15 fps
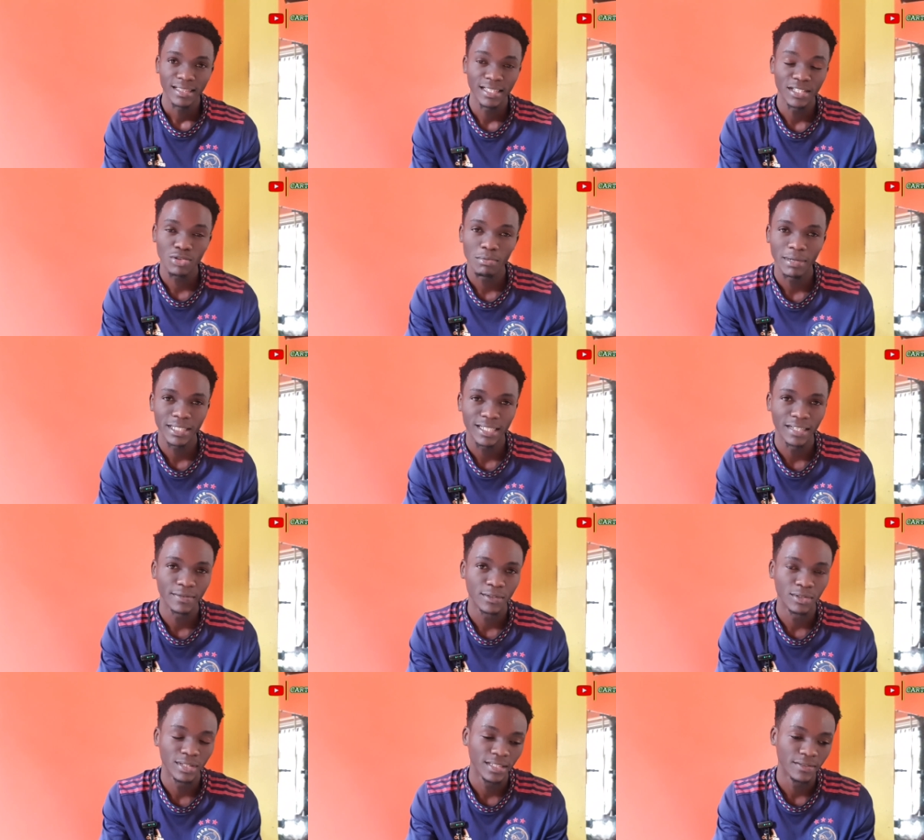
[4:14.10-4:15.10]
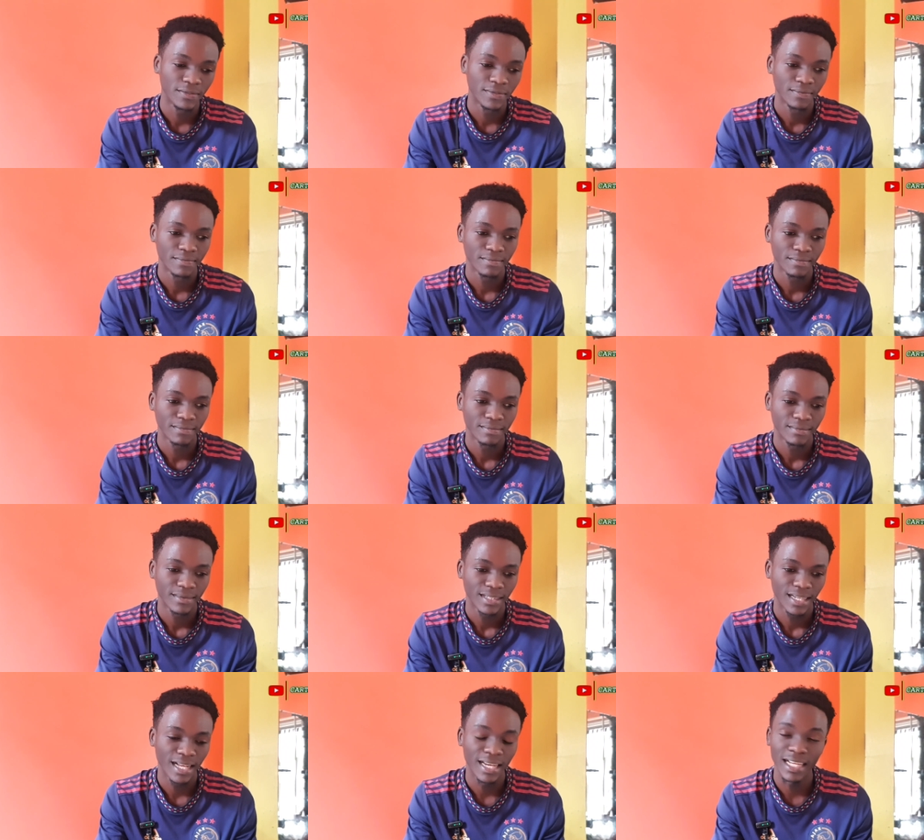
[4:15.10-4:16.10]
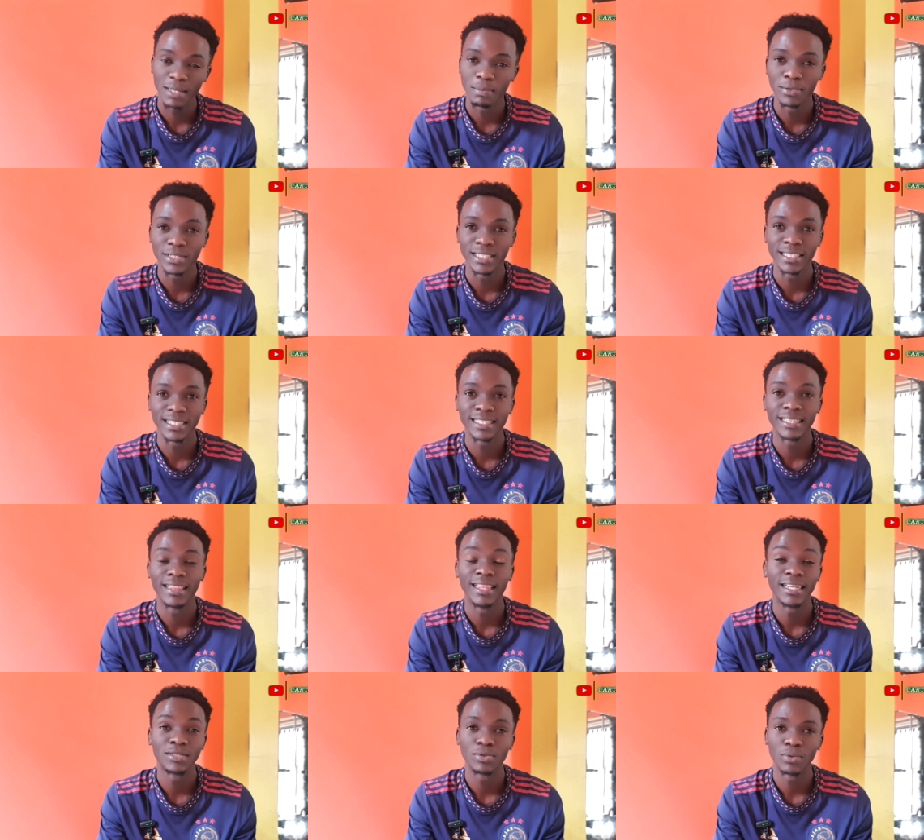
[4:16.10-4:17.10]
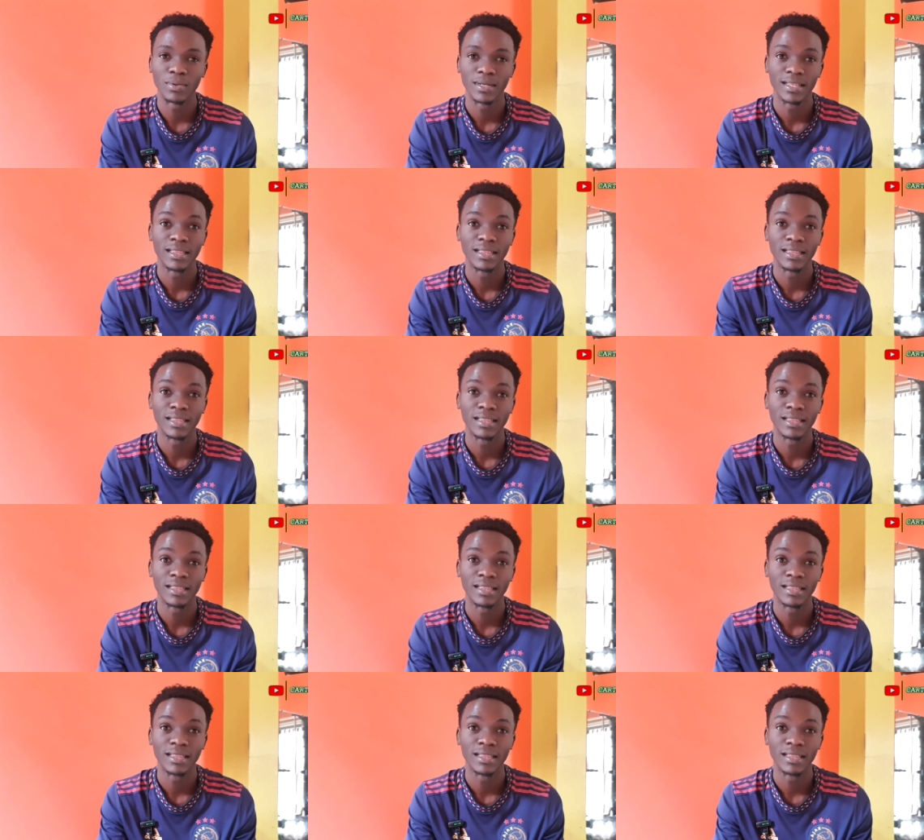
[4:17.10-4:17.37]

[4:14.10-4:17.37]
there's so much life to live. I like putting it that way